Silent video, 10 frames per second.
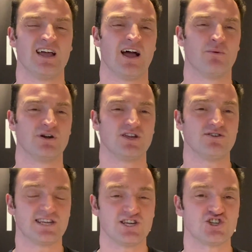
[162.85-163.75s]
And we'll
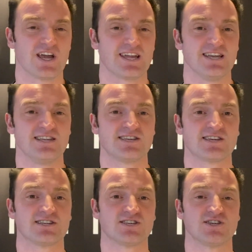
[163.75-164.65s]
use these
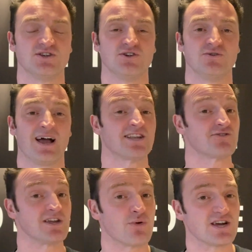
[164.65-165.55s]
check-ins to answer
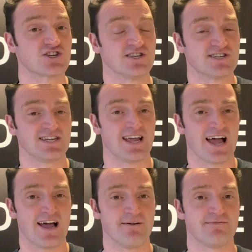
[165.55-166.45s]
any questions that you
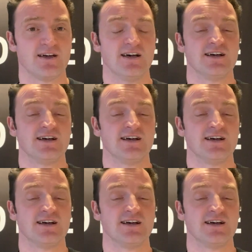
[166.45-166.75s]
have,